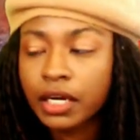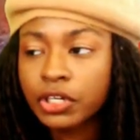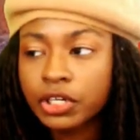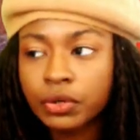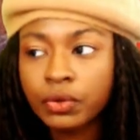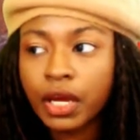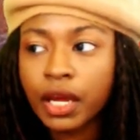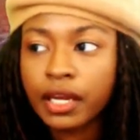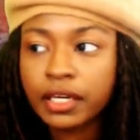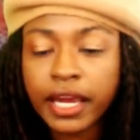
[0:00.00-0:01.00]
Dude.
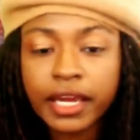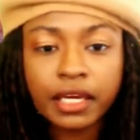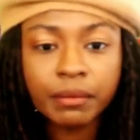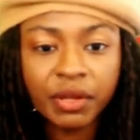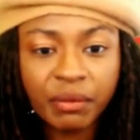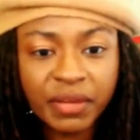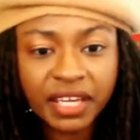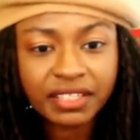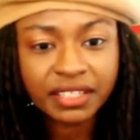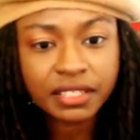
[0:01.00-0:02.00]
They can be
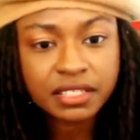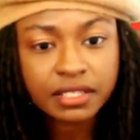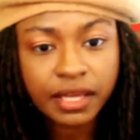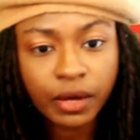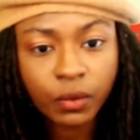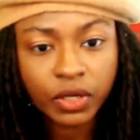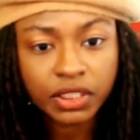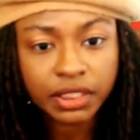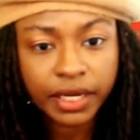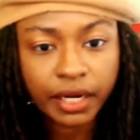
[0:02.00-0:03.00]
making a
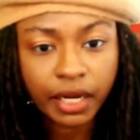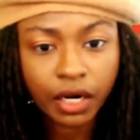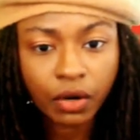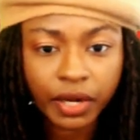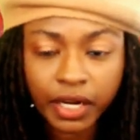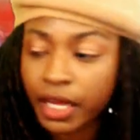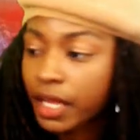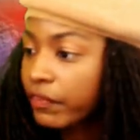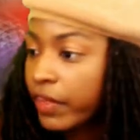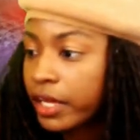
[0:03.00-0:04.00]
sandwich, they narrate it.
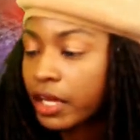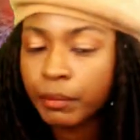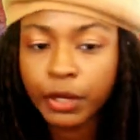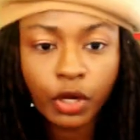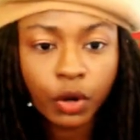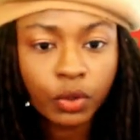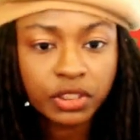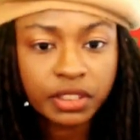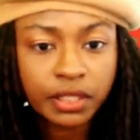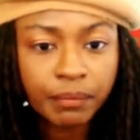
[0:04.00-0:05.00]
They could be going
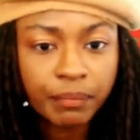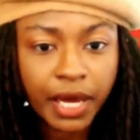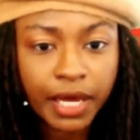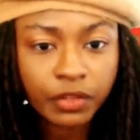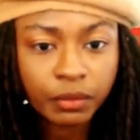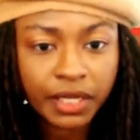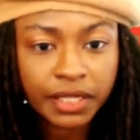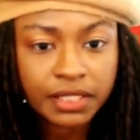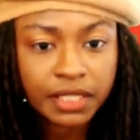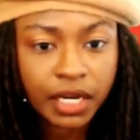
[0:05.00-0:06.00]
to the bathroom, it
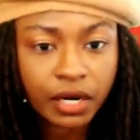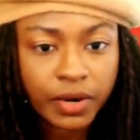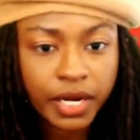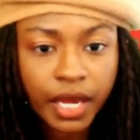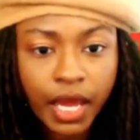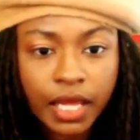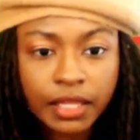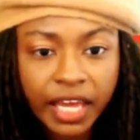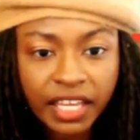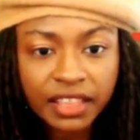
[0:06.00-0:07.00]
gets narrated.
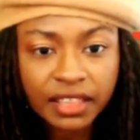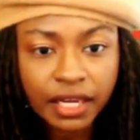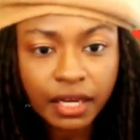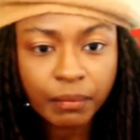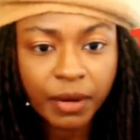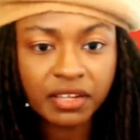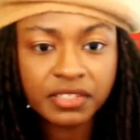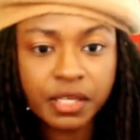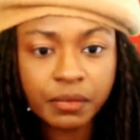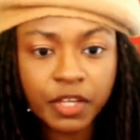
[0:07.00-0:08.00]
They think about
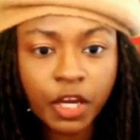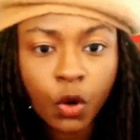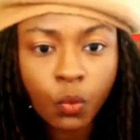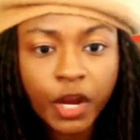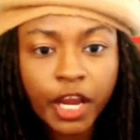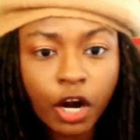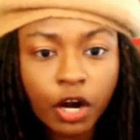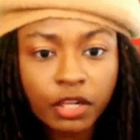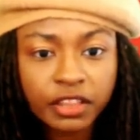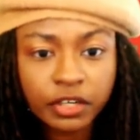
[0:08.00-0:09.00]
something. We
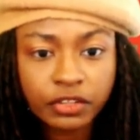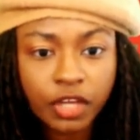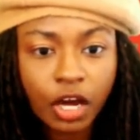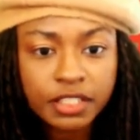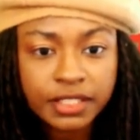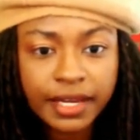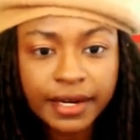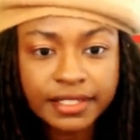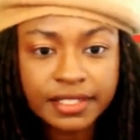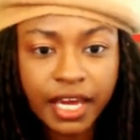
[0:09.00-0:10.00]
heard their thoughts and
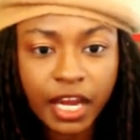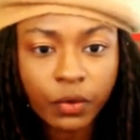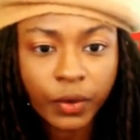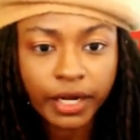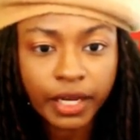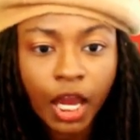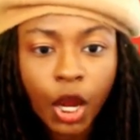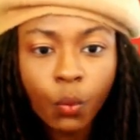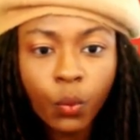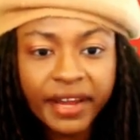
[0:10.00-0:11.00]
it's narrated.
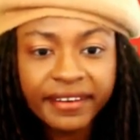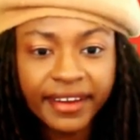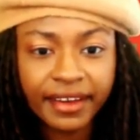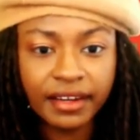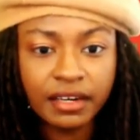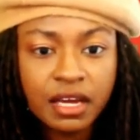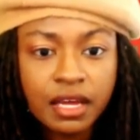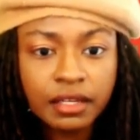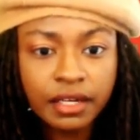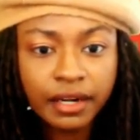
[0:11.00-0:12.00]
We get it.
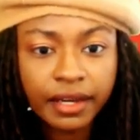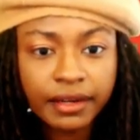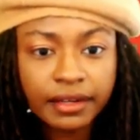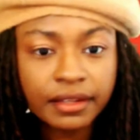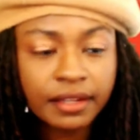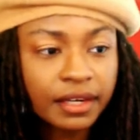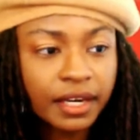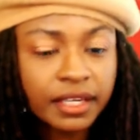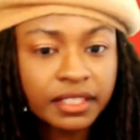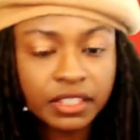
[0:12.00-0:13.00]
The
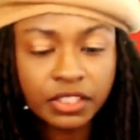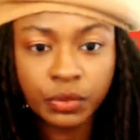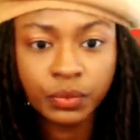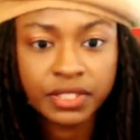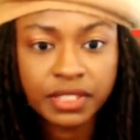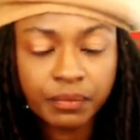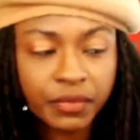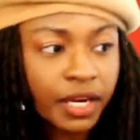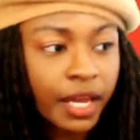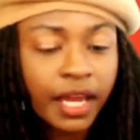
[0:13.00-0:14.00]
niggas are doing
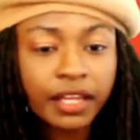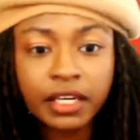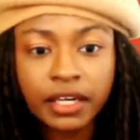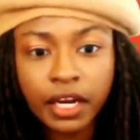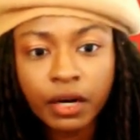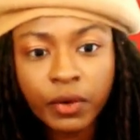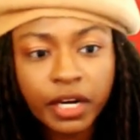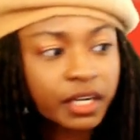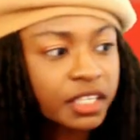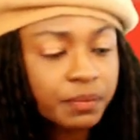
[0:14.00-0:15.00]
something. And the
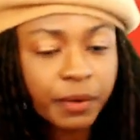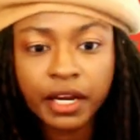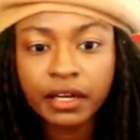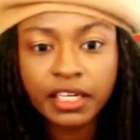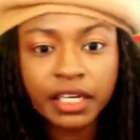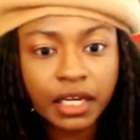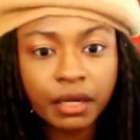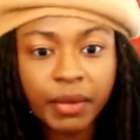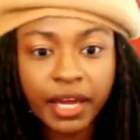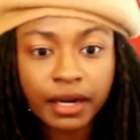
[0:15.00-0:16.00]
narrator is apparently
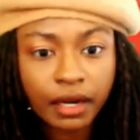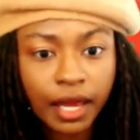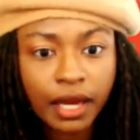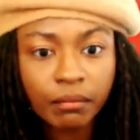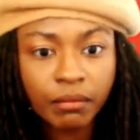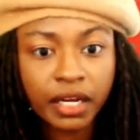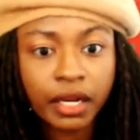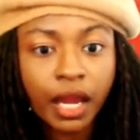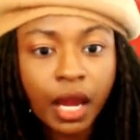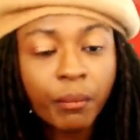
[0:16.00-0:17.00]
getting paid a lot of
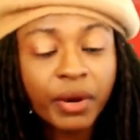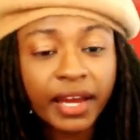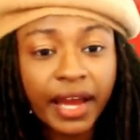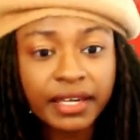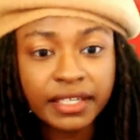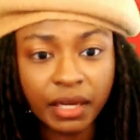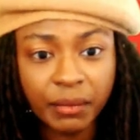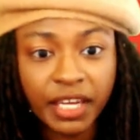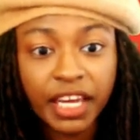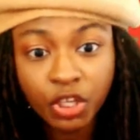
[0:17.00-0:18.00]
money. But goddamn
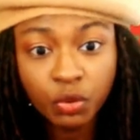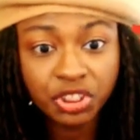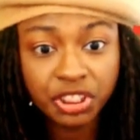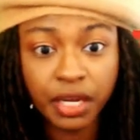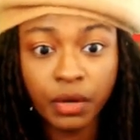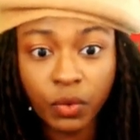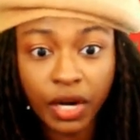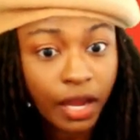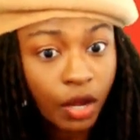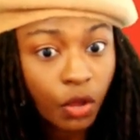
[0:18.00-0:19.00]
it, can you shut what
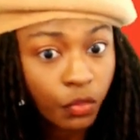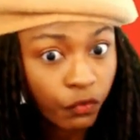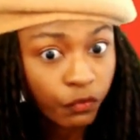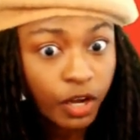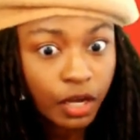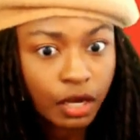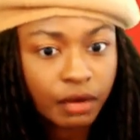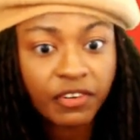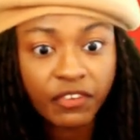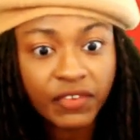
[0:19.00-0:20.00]
I call the fuck
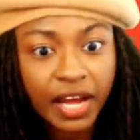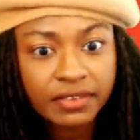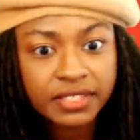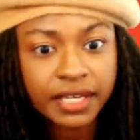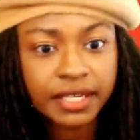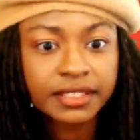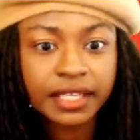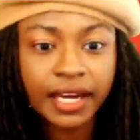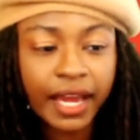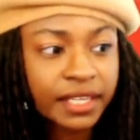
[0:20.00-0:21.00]
up for 5 seconds
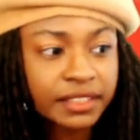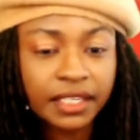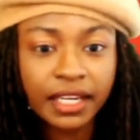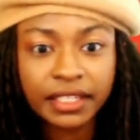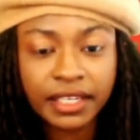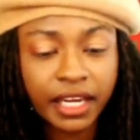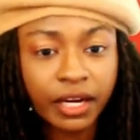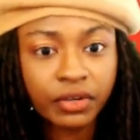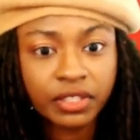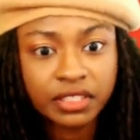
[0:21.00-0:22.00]
and actually let the
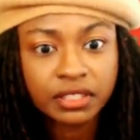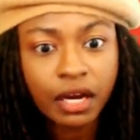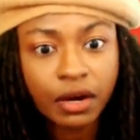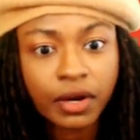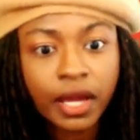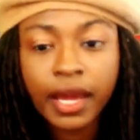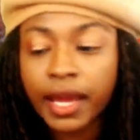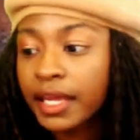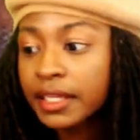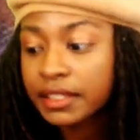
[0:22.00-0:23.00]
characters talk?
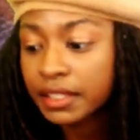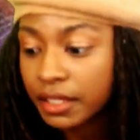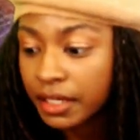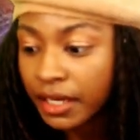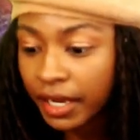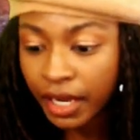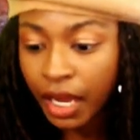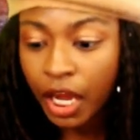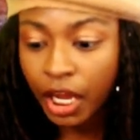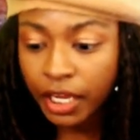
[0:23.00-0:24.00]
It's literally like
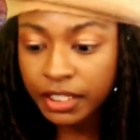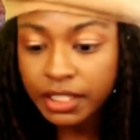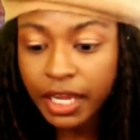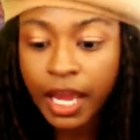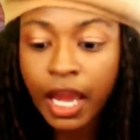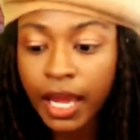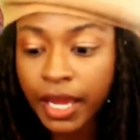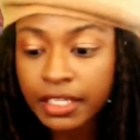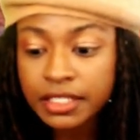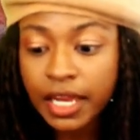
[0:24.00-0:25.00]
it's like
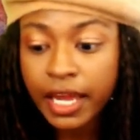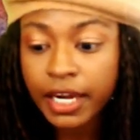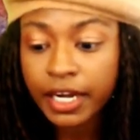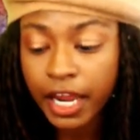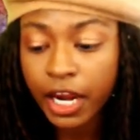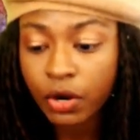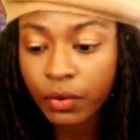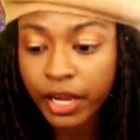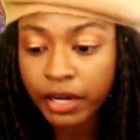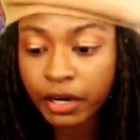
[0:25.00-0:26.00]

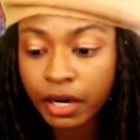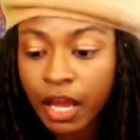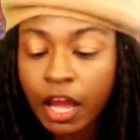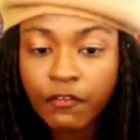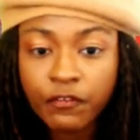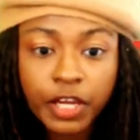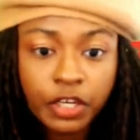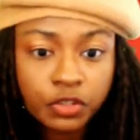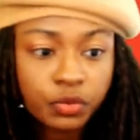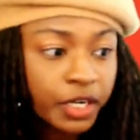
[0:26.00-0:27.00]
narrator
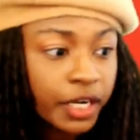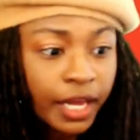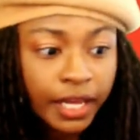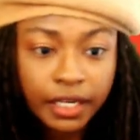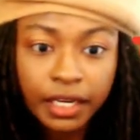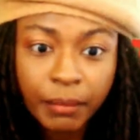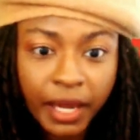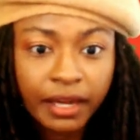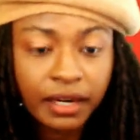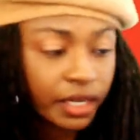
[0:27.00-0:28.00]
featuring the
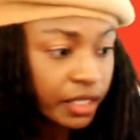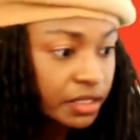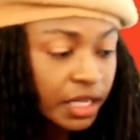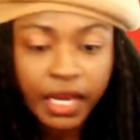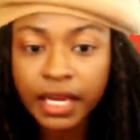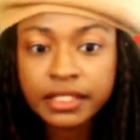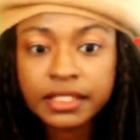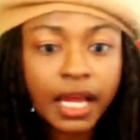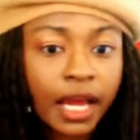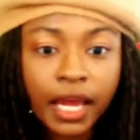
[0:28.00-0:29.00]
main niggas. It's
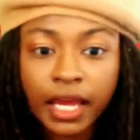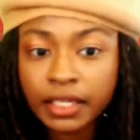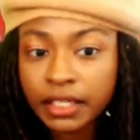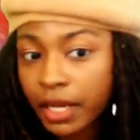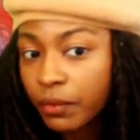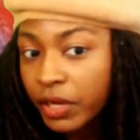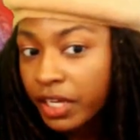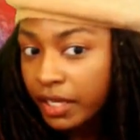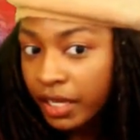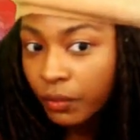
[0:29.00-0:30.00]
not can
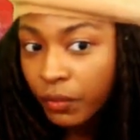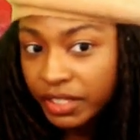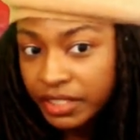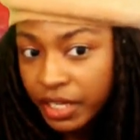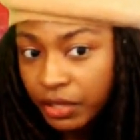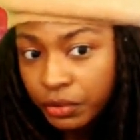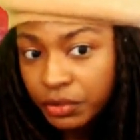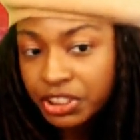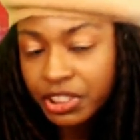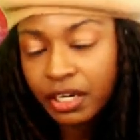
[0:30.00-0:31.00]
we tell you
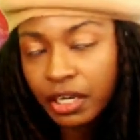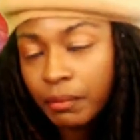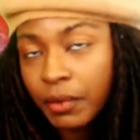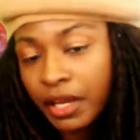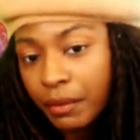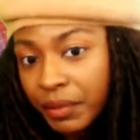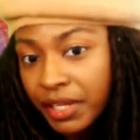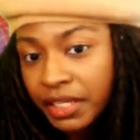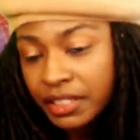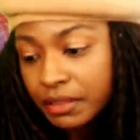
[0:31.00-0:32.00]
to shut up,
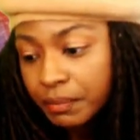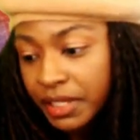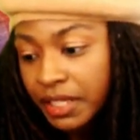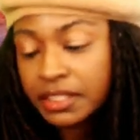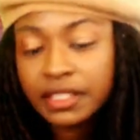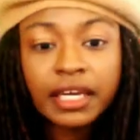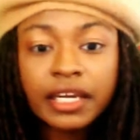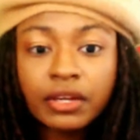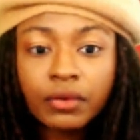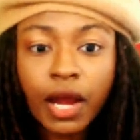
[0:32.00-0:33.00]
please and
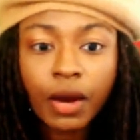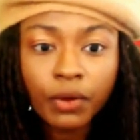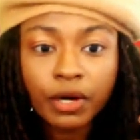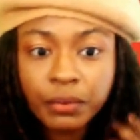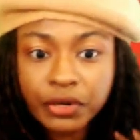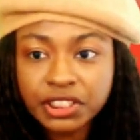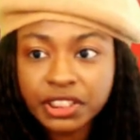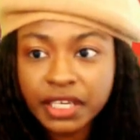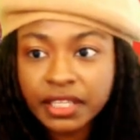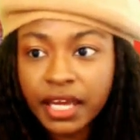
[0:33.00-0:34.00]
thank you. I would
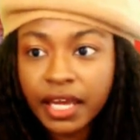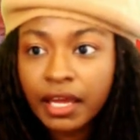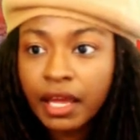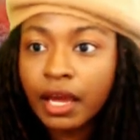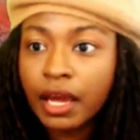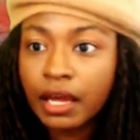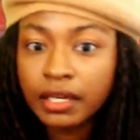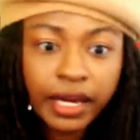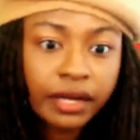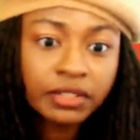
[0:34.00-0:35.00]
appreciate that
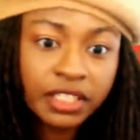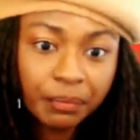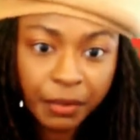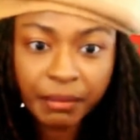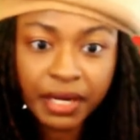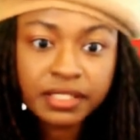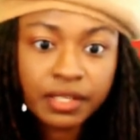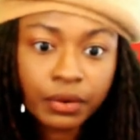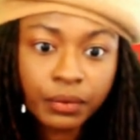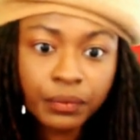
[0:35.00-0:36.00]
down deep in my
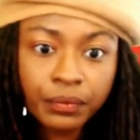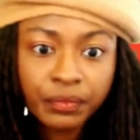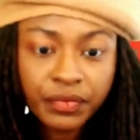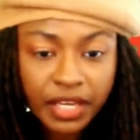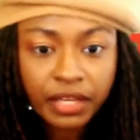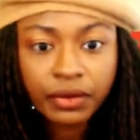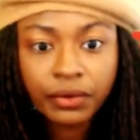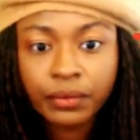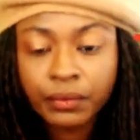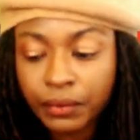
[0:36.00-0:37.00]
soul. Thank
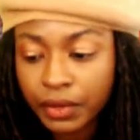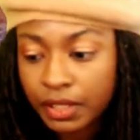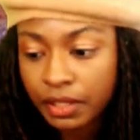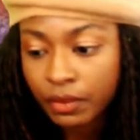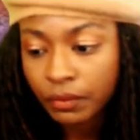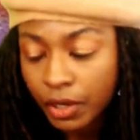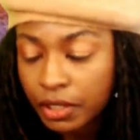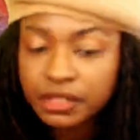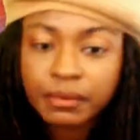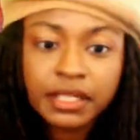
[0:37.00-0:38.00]
you.
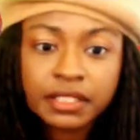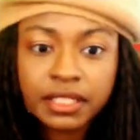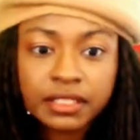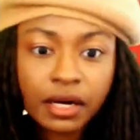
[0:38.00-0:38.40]
Welcome to my TED Talk.